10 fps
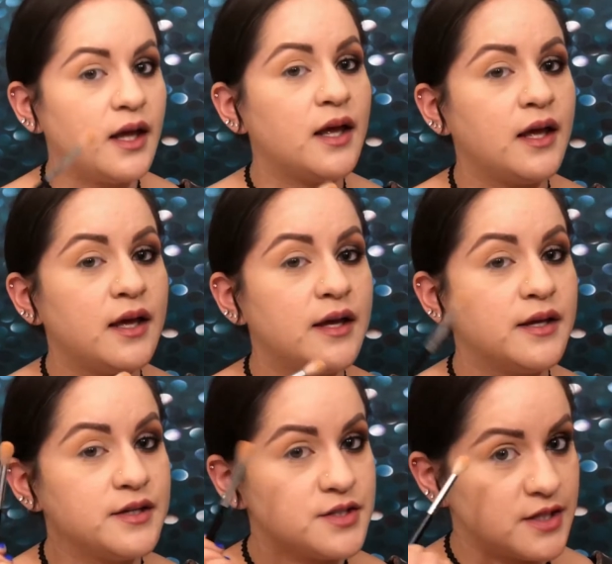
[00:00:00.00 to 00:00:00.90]

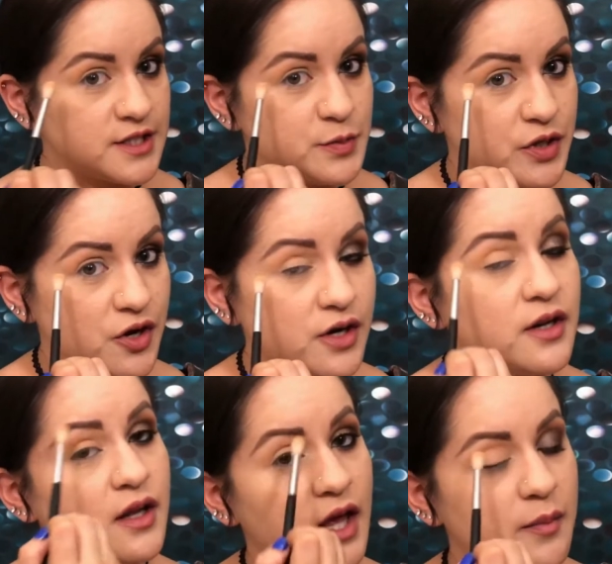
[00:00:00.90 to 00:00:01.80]
And let's put it on
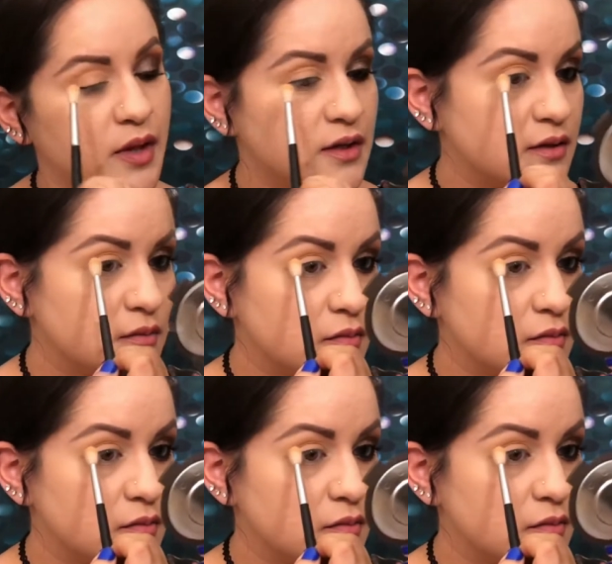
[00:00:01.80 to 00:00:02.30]
and blend.